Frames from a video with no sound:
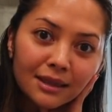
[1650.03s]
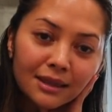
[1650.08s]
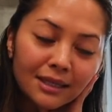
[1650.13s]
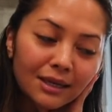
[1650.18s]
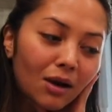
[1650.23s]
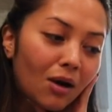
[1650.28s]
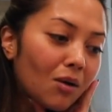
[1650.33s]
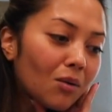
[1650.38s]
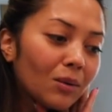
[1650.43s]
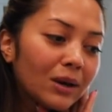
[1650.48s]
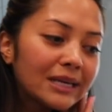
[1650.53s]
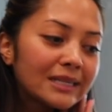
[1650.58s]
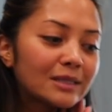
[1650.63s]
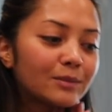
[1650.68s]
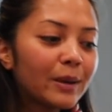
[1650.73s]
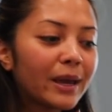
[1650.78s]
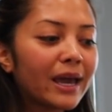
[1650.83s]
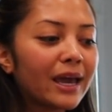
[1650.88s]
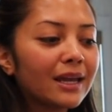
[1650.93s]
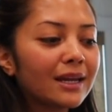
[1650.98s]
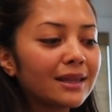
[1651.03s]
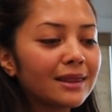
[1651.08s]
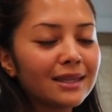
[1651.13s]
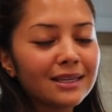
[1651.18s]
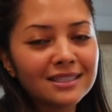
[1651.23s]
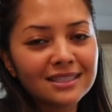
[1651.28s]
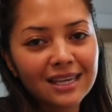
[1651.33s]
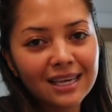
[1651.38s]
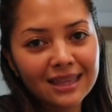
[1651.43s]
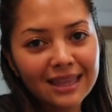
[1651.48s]
the Always pan and
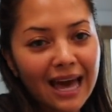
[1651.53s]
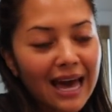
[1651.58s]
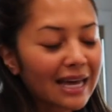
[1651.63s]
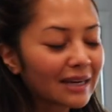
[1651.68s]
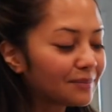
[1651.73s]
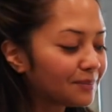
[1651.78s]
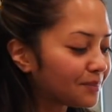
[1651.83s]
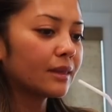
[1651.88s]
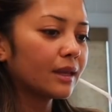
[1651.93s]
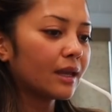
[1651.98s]
things like that.